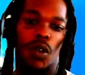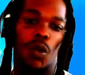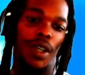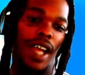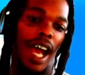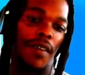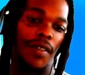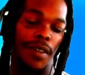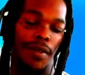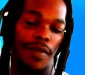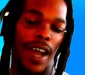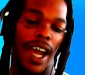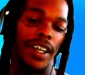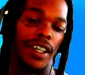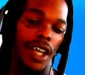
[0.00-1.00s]
We have to
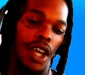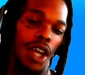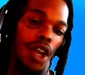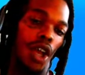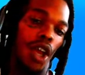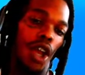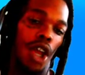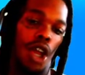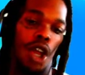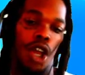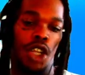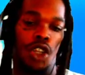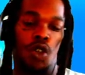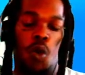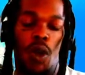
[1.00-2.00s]
find
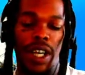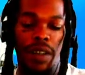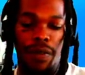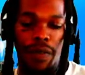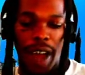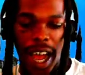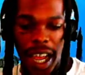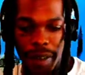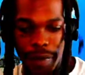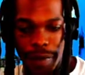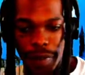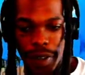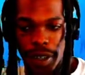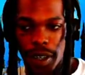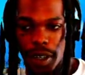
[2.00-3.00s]
25
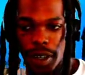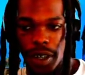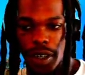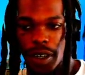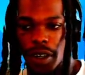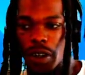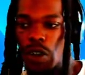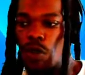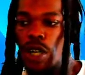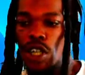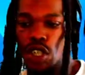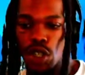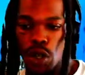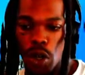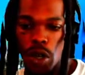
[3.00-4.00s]

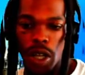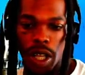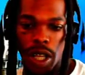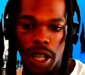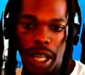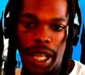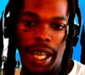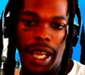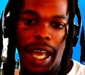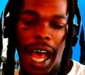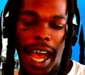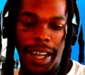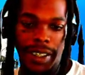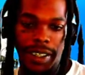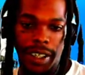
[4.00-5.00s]
original
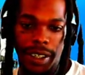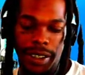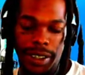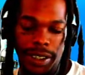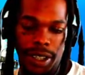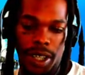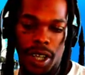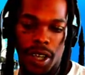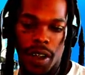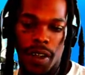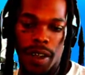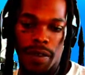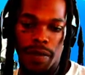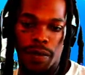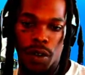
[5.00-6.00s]
ideas
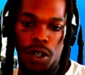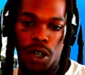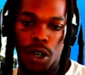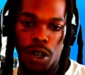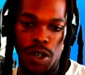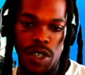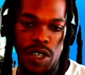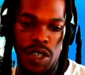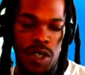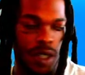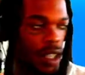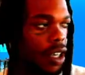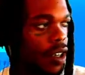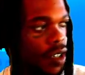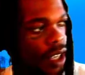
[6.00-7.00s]
for curses,
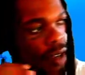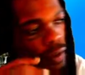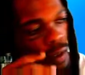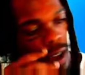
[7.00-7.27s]
because if